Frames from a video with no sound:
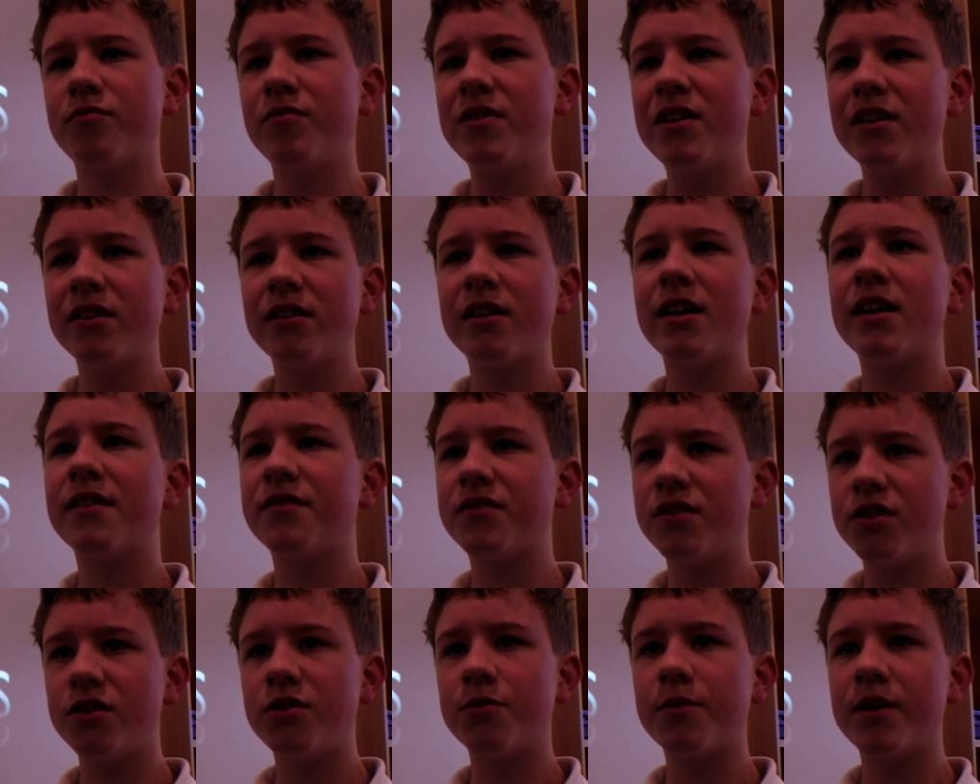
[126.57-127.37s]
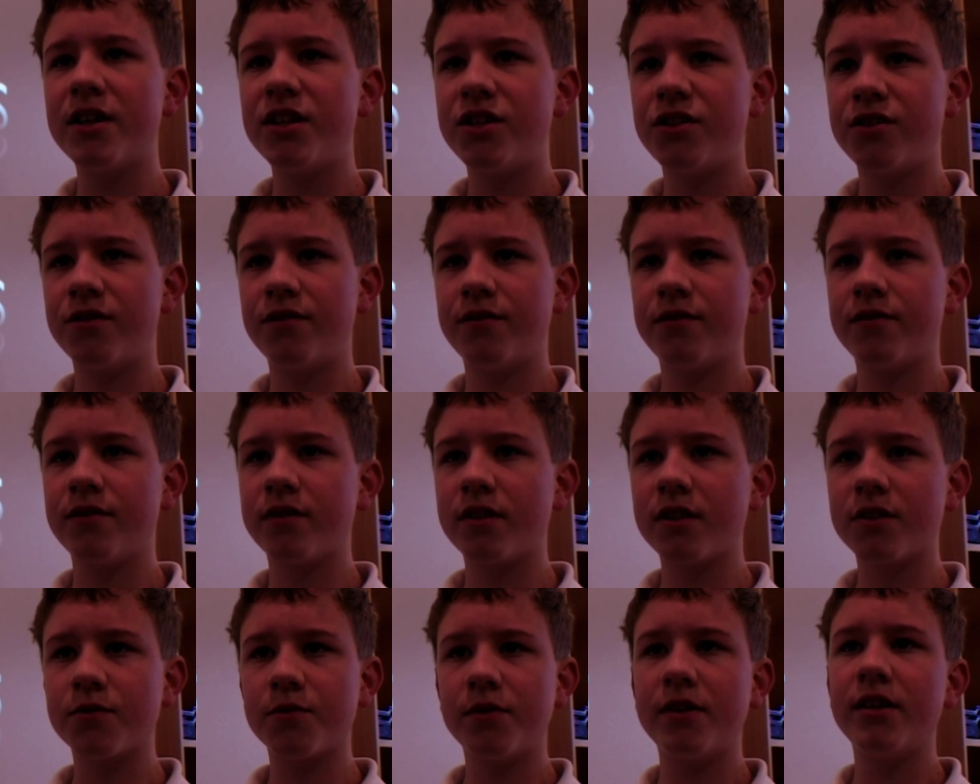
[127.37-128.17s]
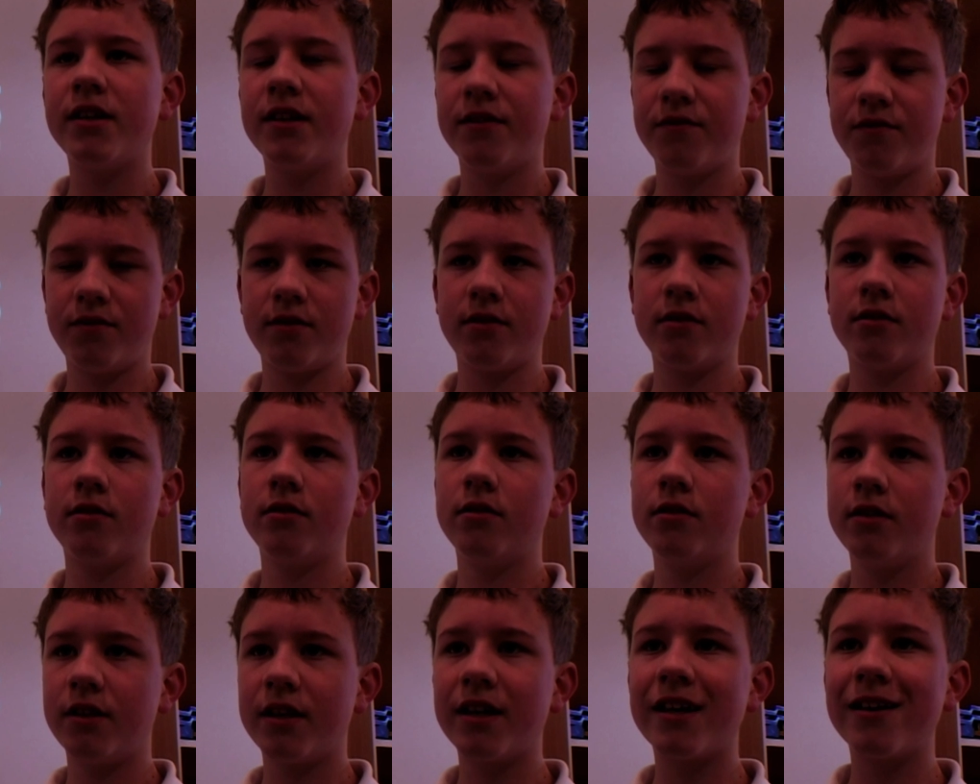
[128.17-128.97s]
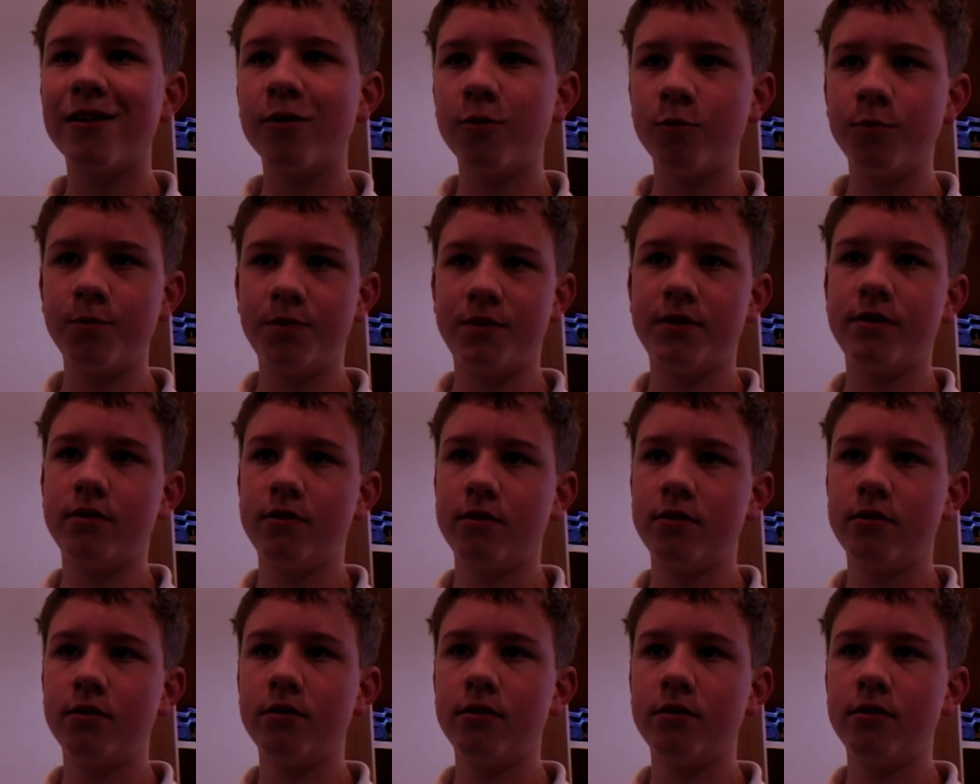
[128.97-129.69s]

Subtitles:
Real life situations, that's what it gives you, and it helps.